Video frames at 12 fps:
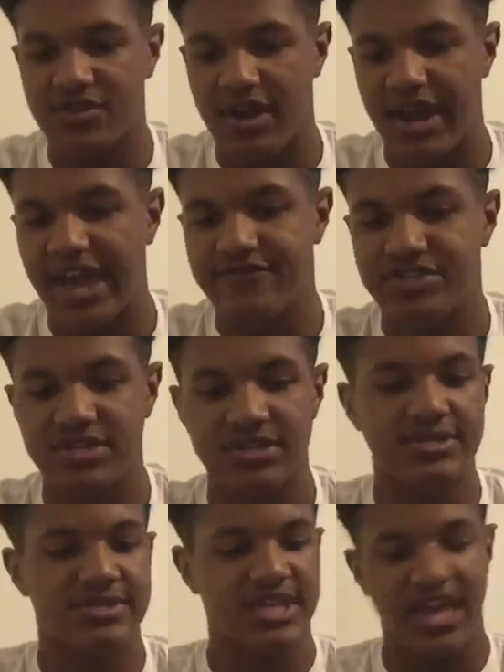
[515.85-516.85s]
They're
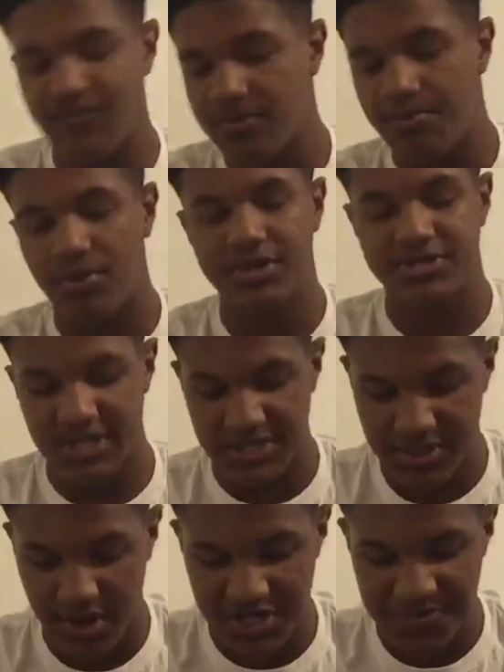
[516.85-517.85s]
averaging
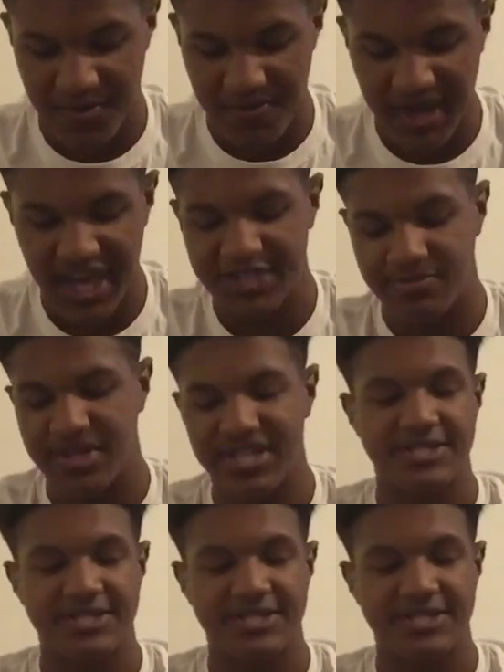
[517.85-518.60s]
7.6 yards per pass play.